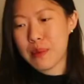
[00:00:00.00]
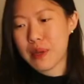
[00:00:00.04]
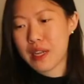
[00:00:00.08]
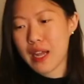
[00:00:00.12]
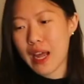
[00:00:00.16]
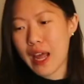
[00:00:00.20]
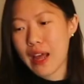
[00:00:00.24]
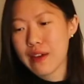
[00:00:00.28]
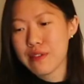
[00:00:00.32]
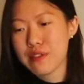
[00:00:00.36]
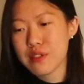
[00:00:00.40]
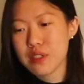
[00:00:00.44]
But
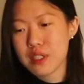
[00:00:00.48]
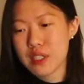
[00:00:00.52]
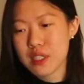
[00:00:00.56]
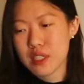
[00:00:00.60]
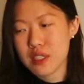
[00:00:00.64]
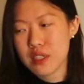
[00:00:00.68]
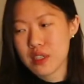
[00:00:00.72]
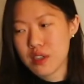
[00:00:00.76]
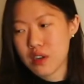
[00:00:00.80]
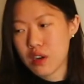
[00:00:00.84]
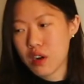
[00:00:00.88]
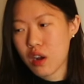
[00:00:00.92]
I have to
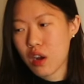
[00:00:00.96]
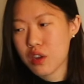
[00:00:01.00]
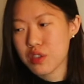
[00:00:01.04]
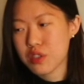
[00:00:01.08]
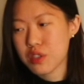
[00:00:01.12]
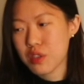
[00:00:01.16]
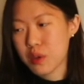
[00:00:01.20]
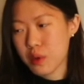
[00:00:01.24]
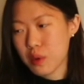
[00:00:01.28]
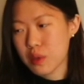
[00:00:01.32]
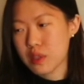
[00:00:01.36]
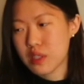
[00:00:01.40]
see there
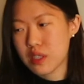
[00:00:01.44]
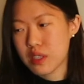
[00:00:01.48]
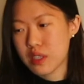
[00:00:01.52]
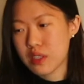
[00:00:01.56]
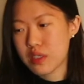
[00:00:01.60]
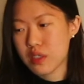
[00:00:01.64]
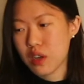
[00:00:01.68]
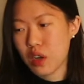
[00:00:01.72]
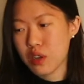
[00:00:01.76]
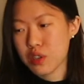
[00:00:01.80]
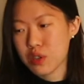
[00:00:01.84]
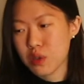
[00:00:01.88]
also
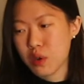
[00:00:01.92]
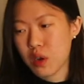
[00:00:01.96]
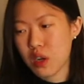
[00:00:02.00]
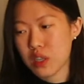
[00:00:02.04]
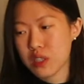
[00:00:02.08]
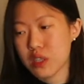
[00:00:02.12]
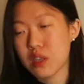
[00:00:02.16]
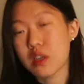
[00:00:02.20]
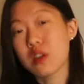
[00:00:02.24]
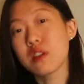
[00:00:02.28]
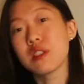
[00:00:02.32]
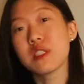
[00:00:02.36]
there's also
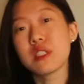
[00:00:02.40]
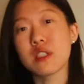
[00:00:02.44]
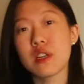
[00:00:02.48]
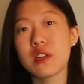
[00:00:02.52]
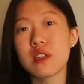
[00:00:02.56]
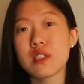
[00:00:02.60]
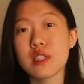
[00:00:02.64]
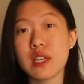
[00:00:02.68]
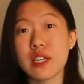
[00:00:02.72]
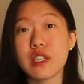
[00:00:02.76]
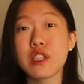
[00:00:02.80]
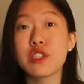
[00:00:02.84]
other
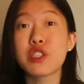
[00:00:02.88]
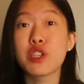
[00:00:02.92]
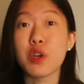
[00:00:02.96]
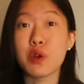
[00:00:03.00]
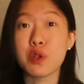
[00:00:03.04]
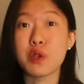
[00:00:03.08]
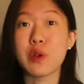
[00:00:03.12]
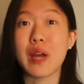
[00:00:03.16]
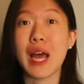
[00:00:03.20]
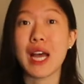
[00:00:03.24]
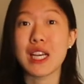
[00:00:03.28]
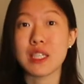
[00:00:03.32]
concerns like the
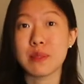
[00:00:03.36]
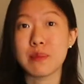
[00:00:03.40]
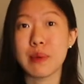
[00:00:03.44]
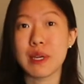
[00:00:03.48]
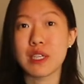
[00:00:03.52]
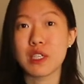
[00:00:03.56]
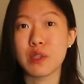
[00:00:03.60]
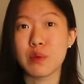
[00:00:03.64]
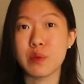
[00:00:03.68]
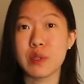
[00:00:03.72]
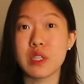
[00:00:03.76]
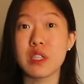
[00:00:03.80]
social
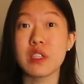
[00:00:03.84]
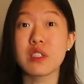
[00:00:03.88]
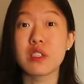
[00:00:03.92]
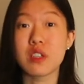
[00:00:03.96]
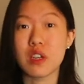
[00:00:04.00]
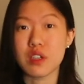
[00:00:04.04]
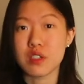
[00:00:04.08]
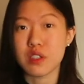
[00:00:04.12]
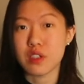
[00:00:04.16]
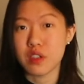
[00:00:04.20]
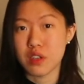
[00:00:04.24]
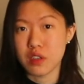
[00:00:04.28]
aspect that we
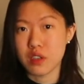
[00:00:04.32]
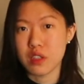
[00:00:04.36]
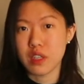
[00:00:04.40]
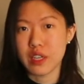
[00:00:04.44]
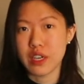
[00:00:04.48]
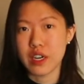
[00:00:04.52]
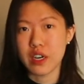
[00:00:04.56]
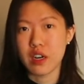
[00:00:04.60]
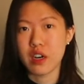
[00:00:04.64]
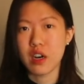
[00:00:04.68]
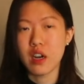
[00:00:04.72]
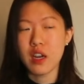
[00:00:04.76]
discussed
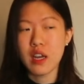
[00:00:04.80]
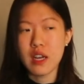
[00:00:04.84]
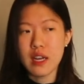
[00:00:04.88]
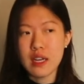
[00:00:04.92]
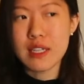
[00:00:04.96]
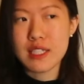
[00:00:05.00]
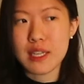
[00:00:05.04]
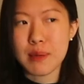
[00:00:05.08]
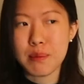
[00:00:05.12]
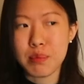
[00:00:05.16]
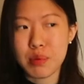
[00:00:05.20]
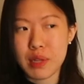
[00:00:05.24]
earlier
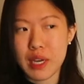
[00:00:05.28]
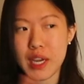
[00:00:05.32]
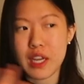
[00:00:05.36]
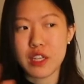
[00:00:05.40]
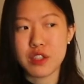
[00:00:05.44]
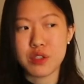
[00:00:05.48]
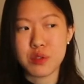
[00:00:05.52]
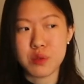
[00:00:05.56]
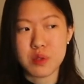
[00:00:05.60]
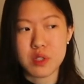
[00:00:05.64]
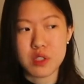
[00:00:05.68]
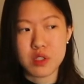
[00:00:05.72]
that play
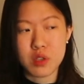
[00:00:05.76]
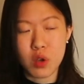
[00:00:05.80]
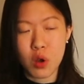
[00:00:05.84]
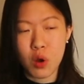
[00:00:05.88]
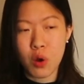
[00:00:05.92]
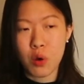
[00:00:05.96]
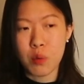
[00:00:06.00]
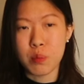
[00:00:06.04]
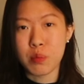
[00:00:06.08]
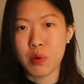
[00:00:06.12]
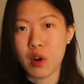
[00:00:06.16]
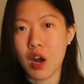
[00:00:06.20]
into this
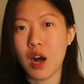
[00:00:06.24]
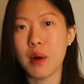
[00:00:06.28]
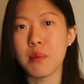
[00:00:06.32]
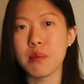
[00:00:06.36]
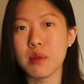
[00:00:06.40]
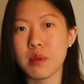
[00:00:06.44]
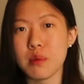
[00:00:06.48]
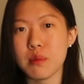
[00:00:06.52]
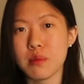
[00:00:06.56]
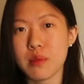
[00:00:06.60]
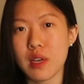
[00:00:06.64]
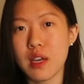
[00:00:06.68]
whole
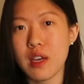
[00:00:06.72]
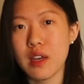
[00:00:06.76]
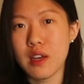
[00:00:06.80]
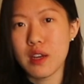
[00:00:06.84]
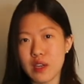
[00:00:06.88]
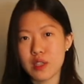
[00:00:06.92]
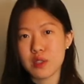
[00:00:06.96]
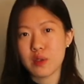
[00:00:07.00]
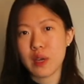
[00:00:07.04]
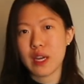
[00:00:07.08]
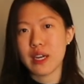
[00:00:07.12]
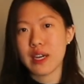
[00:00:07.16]
problem.
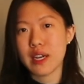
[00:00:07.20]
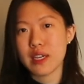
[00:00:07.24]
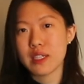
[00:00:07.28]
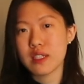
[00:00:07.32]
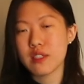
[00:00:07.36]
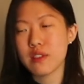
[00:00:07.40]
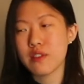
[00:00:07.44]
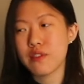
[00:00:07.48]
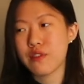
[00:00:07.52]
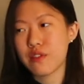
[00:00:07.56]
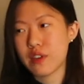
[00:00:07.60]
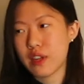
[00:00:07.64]
So I
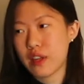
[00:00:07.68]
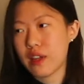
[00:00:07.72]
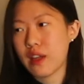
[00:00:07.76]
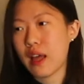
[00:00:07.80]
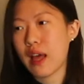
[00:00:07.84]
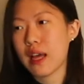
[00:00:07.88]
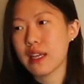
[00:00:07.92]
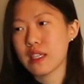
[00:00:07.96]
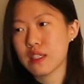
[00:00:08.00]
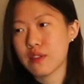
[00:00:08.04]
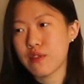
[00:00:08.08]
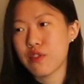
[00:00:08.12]
guess
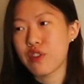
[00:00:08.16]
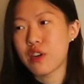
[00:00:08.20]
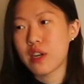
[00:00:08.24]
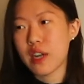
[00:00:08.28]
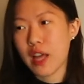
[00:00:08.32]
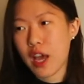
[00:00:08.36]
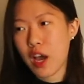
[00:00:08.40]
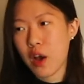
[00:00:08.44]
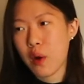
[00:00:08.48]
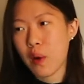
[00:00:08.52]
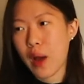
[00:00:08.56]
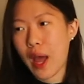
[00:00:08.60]
as for
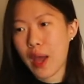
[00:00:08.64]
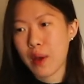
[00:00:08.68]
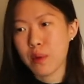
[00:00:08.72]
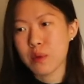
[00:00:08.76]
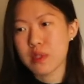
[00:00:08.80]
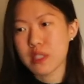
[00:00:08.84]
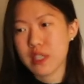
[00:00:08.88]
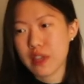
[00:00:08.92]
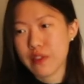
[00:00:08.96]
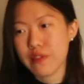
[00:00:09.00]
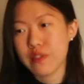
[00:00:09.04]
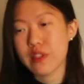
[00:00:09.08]
now, I
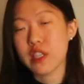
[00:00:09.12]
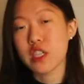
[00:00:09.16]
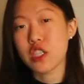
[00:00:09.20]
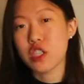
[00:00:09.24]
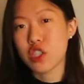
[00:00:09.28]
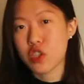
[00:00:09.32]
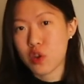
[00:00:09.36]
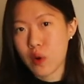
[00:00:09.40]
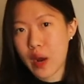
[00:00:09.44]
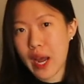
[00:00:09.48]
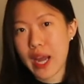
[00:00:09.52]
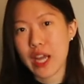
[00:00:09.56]
will definitely
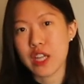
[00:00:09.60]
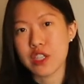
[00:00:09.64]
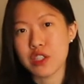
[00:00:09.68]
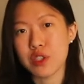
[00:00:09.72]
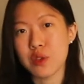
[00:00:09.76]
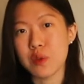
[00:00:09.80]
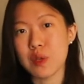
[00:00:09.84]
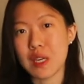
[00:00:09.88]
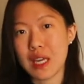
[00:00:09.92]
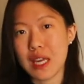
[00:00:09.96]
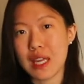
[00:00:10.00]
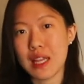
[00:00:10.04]
try
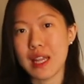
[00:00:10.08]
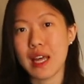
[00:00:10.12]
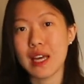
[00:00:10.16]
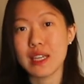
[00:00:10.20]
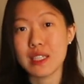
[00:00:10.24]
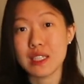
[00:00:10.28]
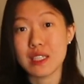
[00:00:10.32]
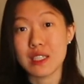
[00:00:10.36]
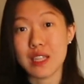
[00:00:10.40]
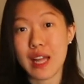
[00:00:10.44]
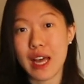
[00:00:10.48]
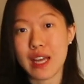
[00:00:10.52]
to eat
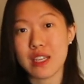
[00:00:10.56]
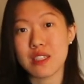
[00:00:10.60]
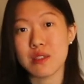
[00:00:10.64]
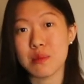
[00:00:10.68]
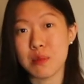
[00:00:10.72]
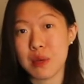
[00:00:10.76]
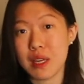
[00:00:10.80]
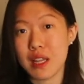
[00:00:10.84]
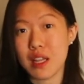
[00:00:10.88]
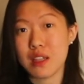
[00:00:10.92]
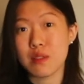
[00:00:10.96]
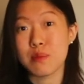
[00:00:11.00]
as less
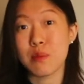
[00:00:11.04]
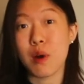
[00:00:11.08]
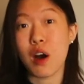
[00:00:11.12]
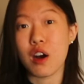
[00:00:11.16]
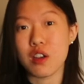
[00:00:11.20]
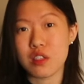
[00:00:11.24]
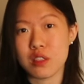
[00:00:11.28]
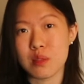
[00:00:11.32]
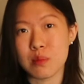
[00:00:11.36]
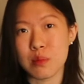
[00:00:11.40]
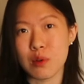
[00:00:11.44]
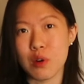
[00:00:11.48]
meat as
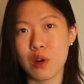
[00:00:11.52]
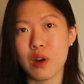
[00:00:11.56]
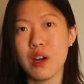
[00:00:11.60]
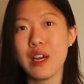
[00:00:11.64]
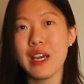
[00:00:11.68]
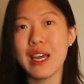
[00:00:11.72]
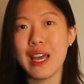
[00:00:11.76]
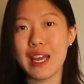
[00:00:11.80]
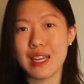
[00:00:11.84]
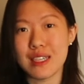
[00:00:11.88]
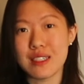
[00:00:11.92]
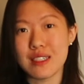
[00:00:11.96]
possible
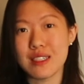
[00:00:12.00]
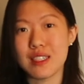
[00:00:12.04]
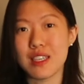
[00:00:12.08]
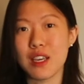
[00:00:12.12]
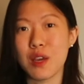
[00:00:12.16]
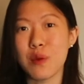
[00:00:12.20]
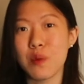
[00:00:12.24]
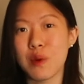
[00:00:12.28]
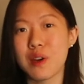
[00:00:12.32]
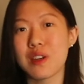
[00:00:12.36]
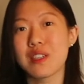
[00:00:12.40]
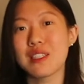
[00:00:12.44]
and
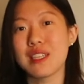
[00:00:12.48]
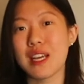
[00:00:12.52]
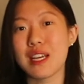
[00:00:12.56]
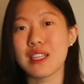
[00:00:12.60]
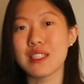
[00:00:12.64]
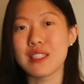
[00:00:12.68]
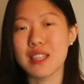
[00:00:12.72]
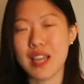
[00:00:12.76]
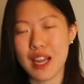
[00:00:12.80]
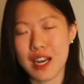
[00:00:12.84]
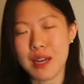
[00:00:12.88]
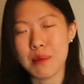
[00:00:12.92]
see where
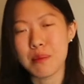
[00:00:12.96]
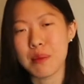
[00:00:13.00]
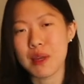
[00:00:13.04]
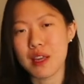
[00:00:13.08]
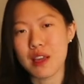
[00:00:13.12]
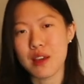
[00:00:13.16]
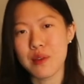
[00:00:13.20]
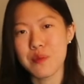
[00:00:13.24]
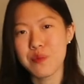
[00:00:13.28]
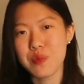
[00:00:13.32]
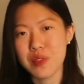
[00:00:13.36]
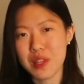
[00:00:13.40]
things take me.